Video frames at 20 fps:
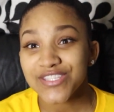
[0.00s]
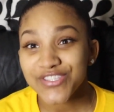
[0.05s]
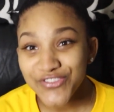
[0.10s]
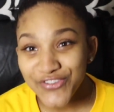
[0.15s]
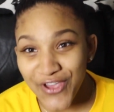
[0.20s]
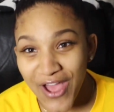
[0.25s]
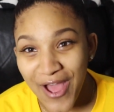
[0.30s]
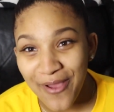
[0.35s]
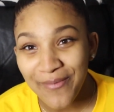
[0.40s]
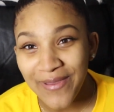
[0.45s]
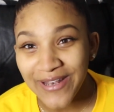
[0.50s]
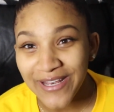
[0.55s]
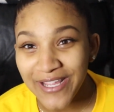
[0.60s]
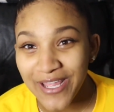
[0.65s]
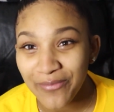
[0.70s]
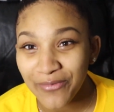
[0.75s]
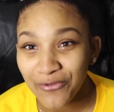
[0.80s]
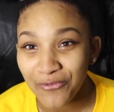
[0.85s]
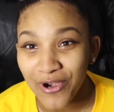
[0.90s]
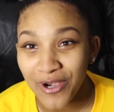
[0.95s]
So I'm about to
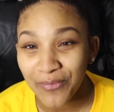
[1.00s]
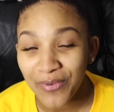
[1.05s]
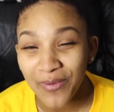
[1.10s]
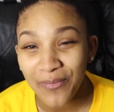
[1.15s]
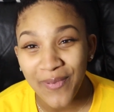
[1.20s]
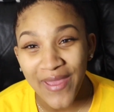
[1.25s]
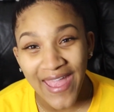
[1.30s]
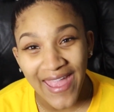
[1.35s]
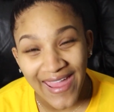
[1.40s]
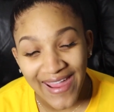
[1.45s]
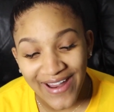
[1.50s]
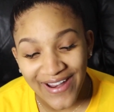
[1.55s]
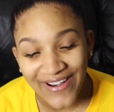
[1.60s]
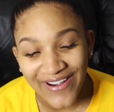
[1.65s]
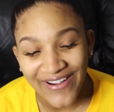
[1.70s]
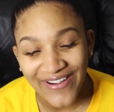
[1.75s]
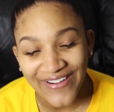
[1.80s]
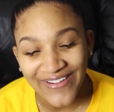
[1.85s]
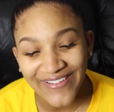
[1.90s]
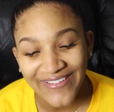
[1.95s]
come to work
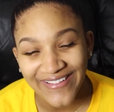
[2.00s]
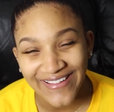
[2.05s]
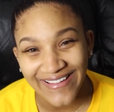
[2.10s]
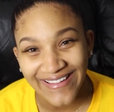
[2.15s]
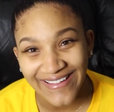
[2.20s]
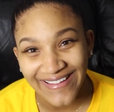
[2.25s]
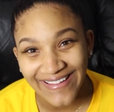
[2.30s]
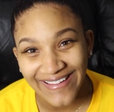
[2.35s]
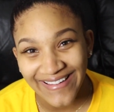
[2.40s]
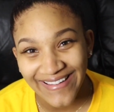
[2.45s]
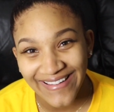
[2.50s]
prepared.